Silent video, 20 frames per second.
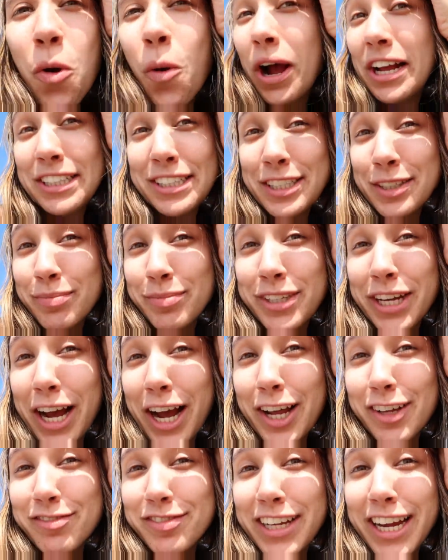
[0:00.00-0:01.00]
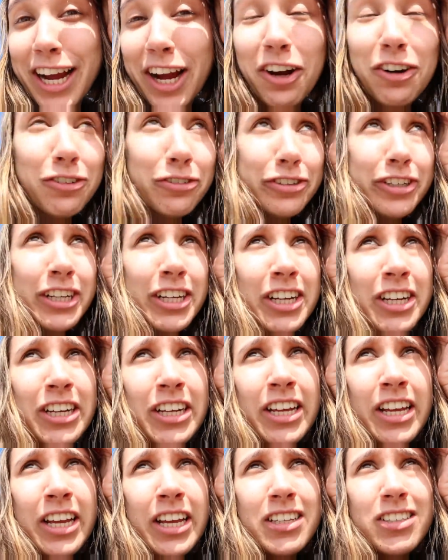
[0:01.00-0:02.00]
quite some time now.
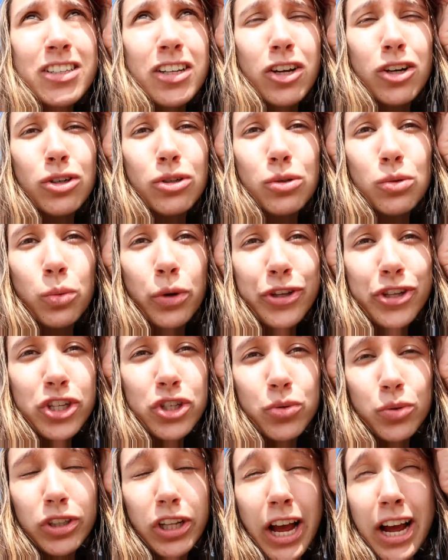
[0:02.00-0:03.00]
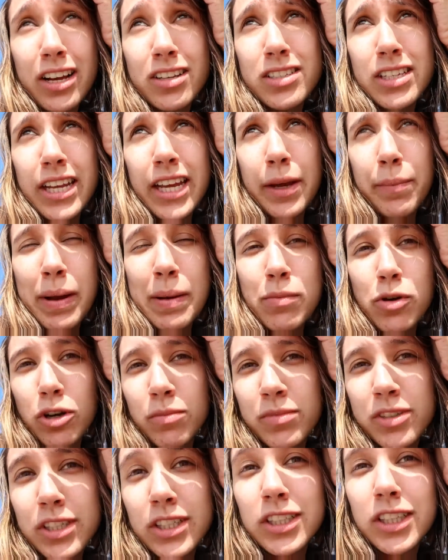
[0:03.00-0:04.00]
So we're just relaxing. My
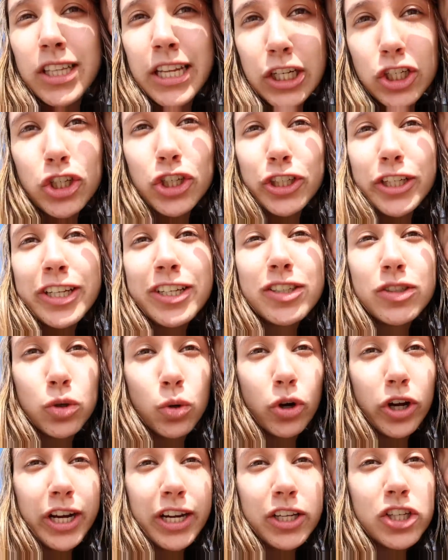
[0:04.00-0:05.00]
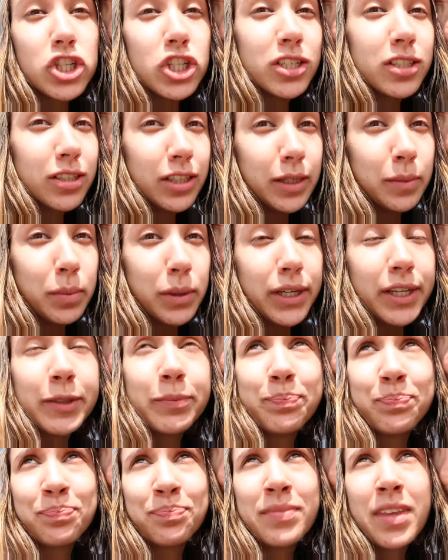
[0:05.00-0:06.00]
mom's literally snoring. She's sleeping.
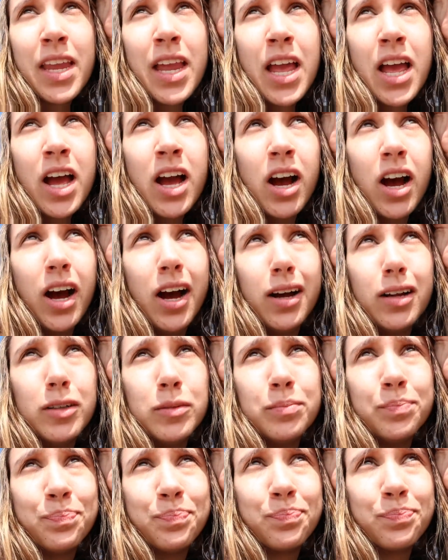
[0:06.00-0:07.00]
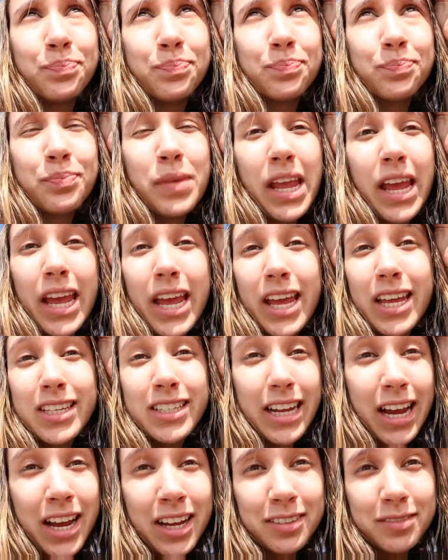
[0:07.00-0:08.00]
Um,
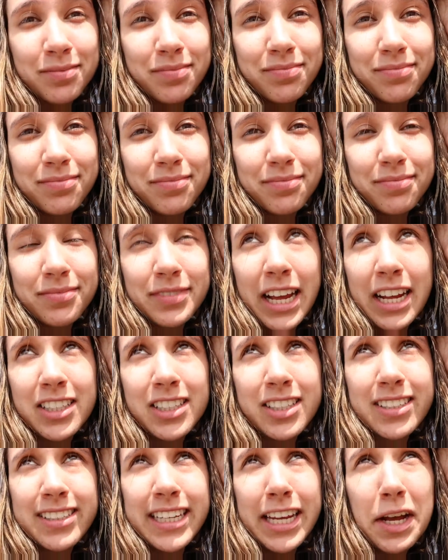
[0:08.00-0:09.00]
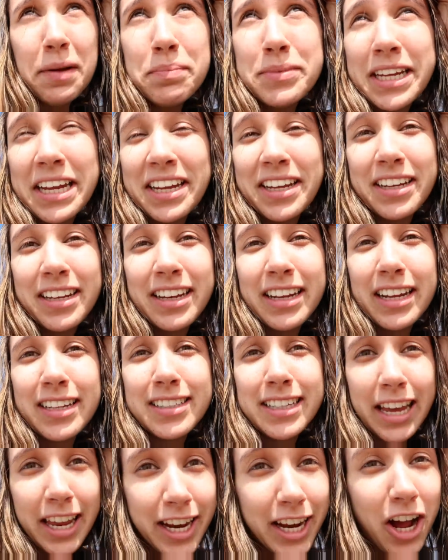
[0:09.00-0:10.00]
and yeah, that's the update.
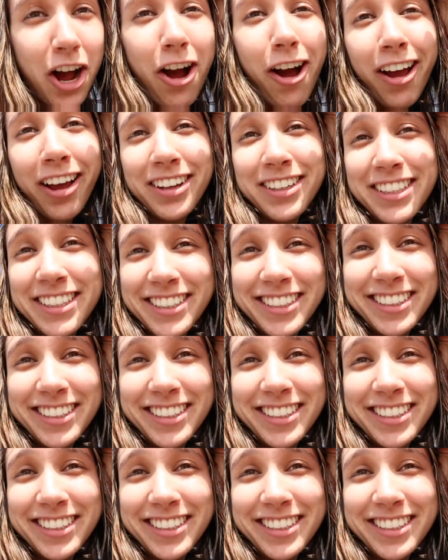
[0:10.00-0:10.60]
It's getting hot.